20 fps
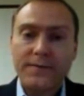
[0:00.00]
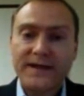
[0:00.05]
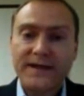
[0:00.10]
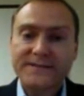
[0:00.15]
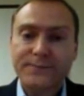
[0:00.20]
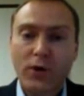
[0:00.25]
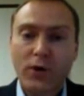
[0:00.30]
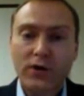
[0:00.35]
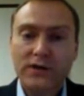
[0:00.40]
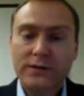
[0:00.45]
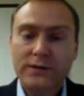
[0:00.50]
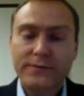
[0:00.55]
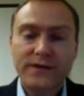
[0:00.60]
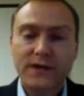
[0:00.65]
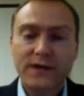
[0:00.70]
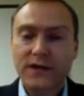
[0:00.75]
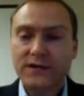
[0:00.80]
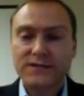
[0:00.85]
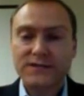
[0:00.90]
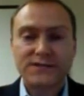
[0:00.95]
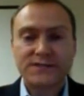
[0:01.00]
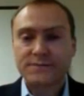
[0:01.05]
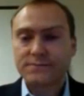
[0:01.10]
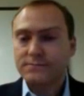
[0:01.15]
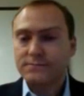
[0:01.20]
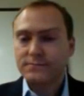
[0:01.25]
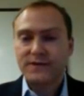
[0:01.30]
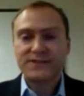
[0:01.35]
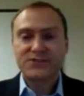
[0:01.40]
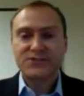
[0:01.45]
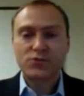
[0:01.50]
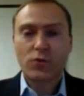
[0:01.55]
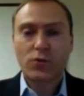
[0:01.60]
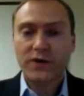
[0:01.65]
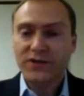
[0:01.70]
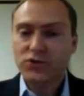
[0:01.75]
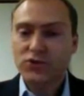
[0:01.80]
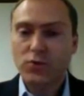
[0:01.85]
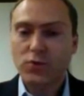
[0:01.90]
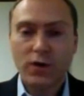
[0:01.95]
That's partly because it's
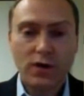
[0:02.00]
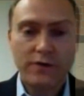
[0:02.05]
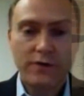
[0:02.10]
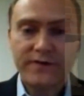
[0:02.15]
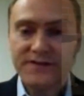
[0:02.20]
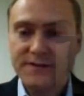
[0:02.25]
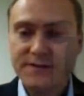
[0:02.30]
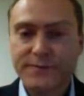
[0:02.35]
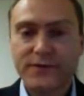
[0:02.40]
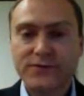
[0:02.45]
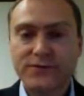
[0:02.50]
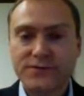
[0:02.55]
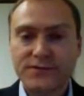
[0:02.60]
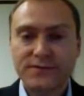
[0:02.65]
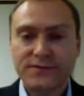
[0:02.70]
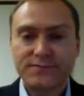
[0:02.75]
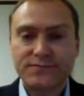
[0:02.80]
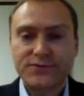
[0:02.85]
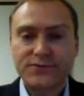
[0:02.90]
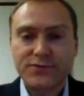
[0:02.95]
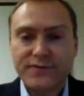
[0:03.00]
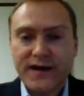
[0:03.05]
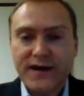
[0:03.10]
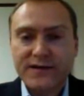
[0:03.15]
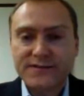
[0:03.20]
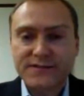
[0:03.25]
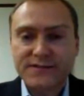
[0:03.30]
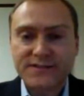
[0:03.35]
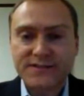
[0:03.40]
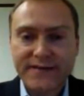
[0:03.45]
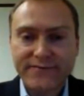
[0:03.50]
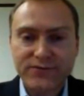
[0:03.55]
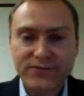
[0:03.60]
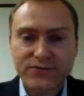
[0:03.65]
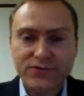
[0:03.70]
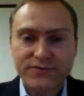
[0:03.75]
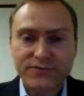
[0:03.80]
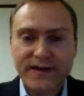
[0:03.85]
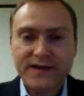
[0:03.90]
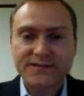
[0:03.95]
2012 as opposed to
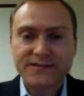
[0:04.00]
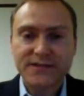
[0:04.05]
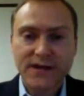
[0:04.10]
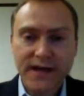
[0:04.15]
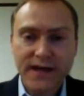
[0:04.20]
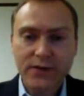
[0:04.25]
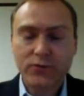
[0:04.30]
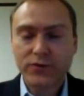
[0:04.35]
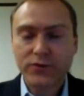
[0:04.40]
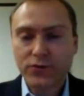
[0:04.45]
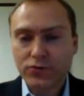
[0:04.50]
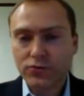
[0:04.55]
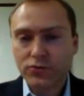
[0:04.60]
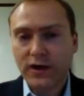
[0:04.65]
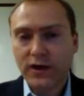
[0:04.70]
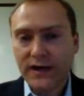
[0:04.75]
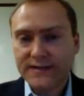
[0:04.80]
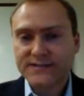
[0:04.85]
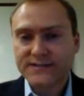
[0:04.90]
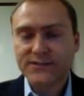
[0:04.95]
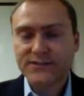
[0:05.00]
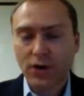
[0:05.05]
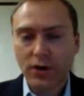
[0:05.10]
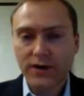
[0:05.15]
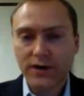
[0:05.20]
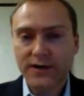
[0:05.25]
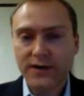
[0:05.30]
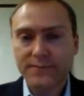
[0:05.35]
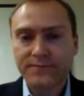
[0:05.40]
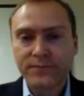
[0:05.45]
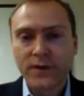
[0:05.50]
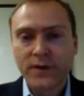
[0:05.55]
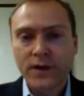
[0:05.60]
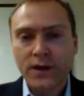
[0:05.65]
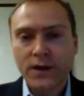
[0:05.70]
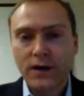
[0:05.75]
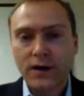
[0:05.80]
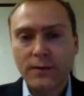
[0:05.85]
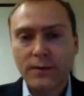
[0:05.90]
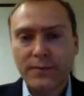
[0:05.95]
2007, 2008 when Google got started.
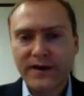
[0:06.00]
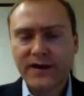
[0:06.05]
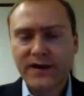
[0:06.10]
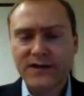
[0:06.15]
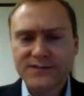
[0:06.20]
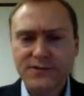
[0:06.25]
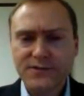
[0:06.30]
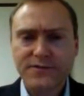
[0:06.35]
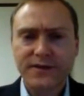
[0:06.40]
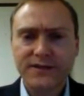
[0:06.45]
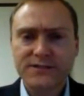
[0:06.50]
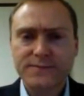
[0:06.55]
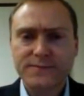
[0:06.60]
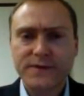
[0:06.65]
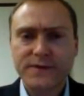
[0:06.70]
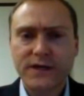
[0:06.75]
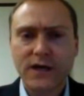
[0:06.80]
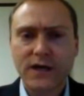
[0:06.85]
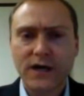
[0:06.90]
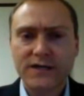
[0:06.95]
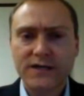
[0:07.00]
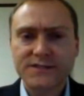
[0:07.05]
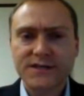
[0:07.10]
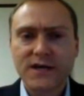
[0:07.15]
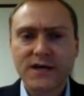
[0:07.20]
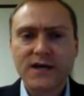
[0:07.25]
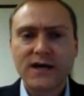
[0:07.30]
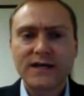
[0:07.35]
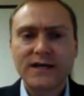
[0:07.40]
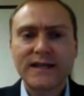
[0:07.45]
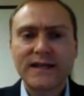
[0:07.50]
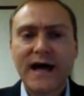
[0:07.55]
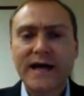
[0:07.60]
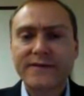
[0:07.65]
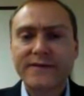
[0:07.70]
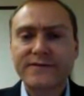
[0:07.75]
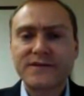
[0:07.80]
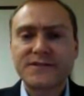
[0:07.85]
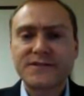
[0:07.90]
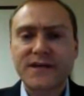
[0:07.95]
But I also think it's because a
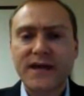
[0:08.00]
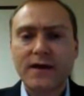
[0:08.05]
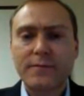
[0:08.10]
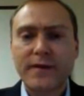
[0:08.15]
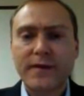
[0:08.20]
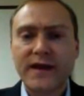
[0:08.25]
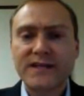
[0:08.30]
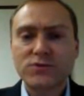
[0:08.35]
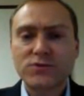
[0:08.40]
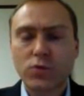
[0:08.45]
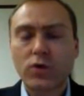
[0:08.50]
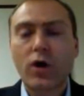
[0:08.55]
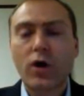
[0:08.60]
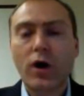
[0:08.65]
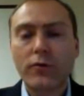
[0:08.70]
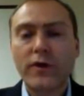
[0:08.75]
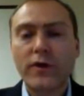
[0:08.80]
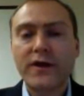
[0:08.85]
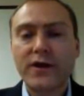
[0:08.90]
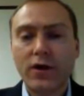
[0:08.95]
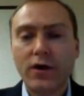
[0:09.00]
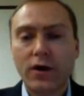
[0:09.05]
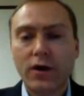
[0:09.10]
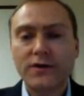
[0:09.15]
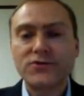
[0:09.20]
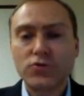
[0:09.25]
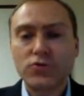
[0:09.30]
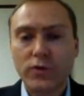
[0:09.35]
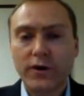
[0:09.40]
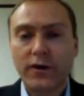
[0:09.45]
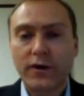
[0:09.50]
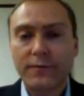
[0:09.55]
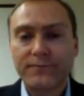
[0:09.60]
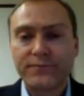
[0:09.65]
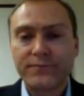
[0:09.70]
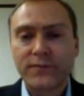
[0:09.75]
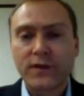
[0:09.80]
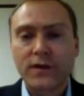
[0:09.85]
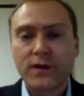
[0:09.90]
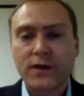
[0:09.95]
lot of these campaigns were already on Twitter.
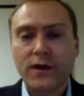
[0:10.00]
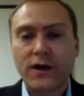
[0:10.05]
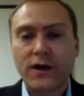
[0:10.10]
